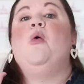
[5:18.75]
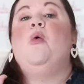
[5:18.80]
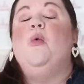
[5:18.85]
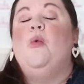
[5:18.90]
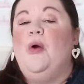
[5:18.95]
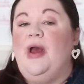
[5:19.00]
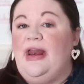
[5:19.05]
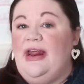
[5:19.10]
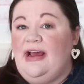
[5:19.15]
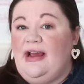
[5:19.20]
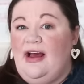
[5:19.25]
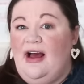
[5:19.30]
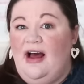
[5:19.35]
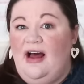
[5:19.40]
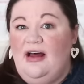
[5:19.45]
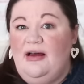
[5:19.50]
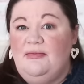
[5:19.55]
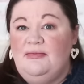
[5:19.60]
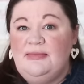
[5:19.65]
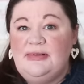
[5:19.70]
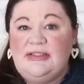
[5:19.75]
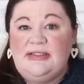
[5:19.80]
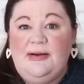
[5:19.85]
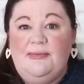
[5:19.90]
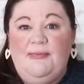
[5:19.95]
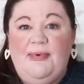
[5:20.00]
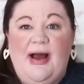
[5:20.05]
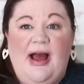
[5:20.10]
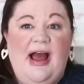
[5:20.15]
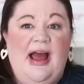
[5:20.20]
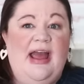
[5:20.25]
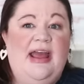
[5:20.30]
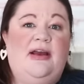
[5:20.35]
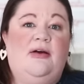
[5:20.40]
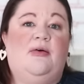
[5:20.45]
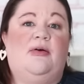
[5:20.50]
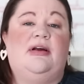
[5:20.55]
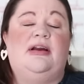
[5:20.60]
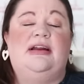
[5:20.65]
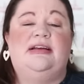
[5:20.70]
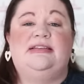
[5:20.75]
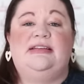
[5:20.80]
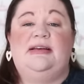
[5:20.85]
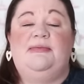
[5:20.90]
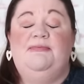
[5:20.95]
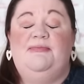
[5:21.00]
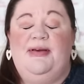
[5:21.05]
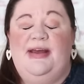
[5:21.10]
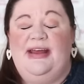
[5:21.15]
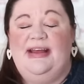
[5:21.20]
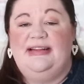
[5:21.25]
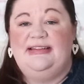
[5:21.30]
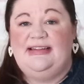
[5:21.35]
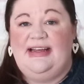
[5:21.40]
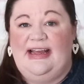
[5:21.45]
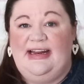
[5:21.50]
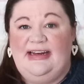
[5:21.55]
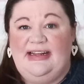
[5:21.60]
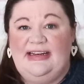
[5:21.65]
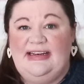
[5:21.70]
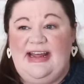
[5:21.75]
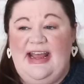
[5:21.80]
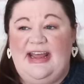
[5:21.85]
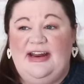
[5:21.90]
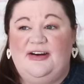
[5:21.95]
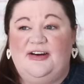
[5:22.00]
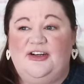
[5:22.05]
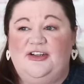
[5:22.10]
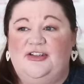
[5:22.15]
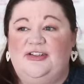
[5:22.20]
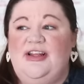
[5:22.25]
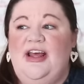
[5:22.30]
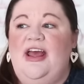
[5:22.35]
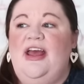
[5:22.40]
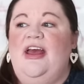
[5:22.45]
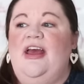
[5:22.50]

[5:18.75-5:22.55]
When it comes to buying, organizing bins and containers,